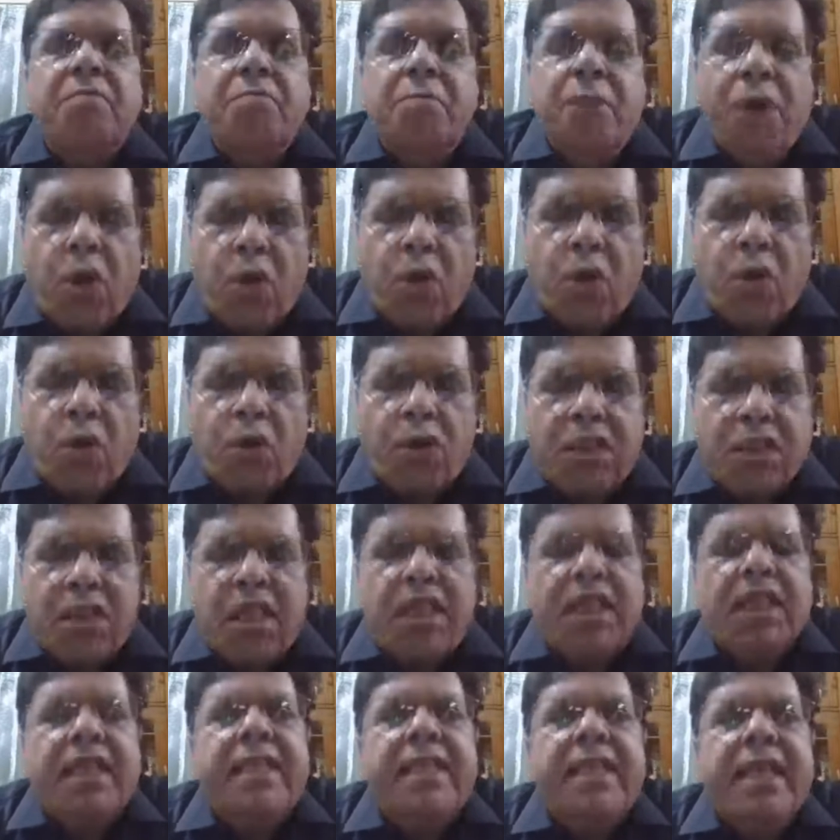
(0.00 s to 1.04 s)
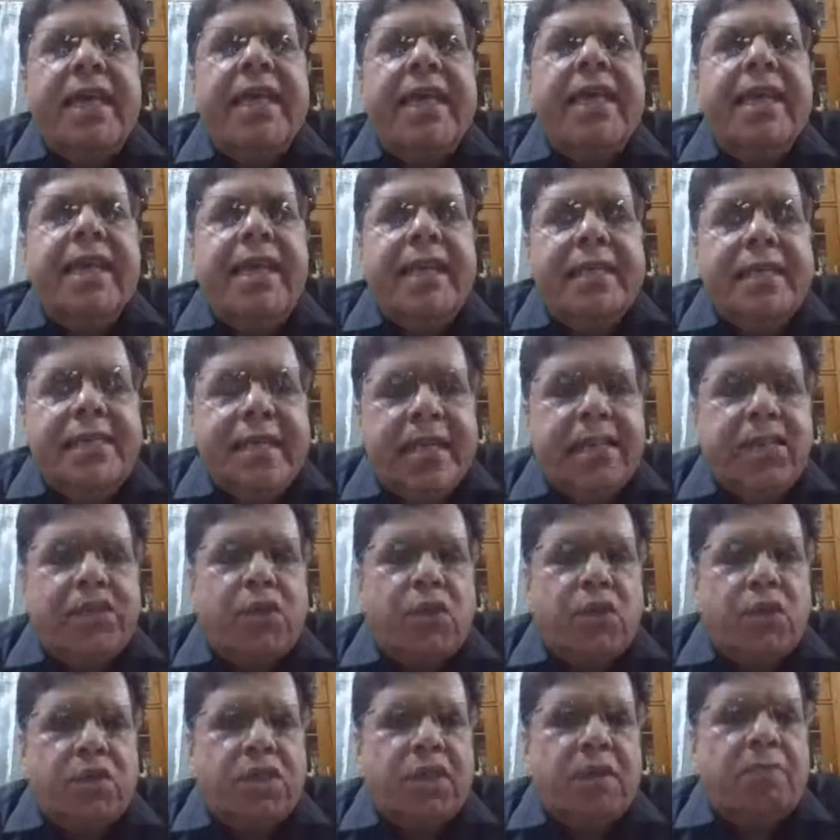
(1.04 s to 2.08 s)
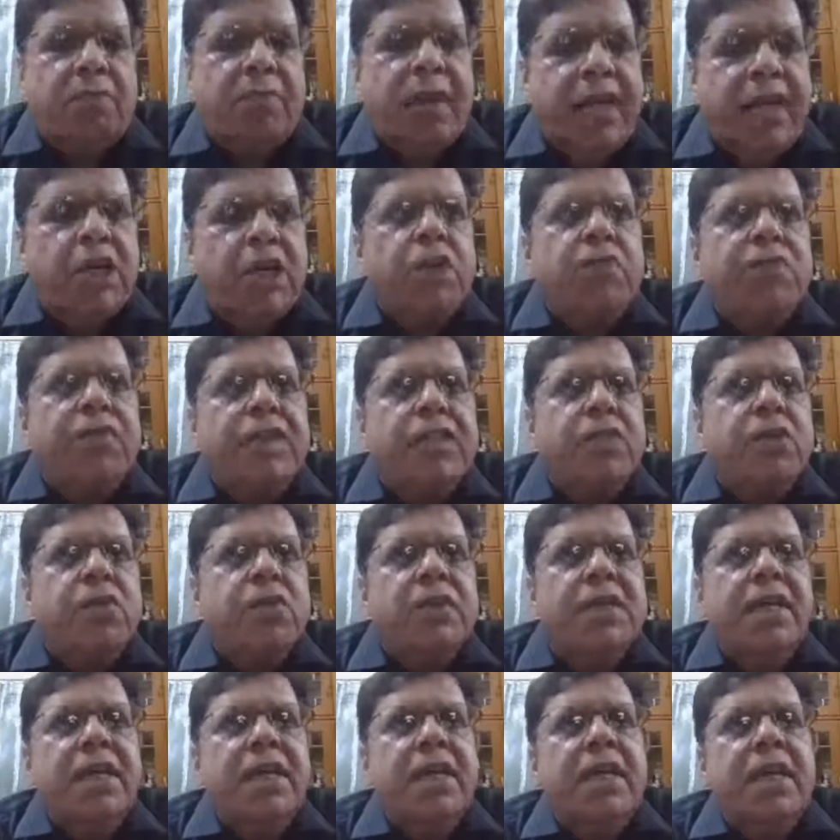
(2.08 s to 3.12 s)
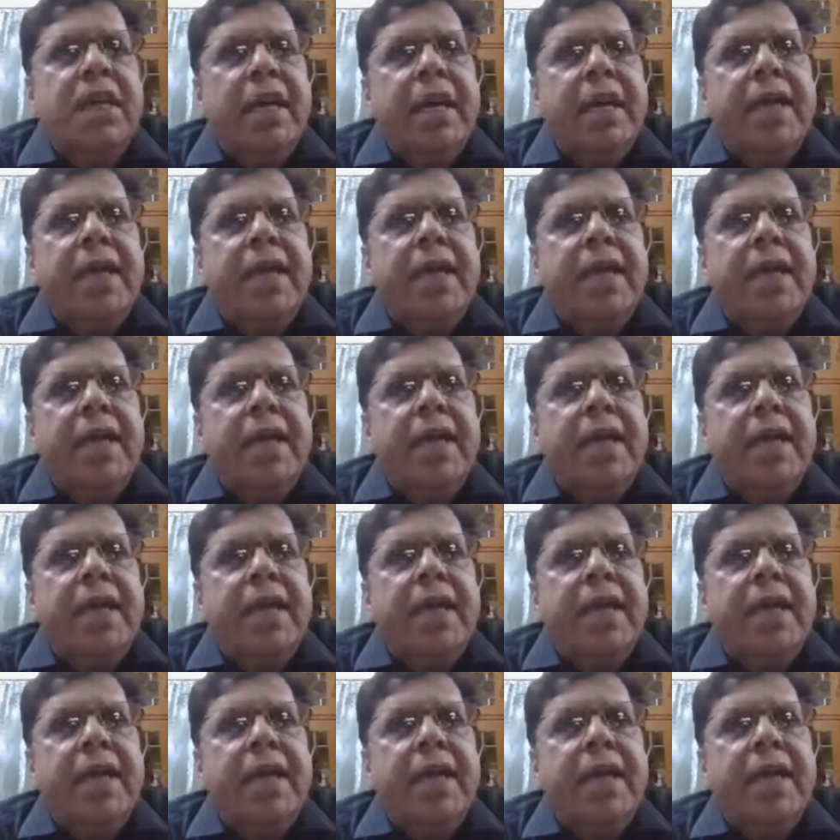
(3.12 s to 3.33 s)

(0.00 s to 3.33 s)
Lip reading: because there is estrogen, plenty of estrogen,